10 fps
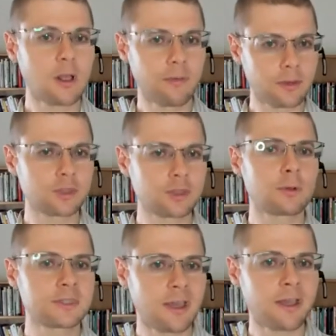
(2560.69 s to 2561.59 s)
that Joe
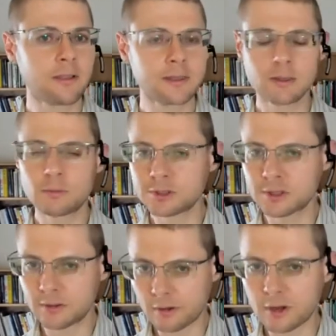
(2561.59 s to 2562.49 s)
was highlighting, which is
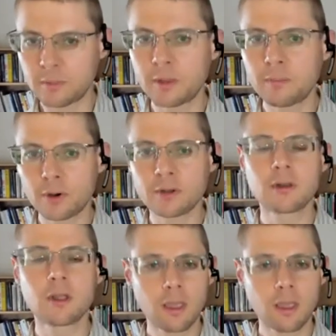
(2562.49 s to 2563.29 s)
incredibly important.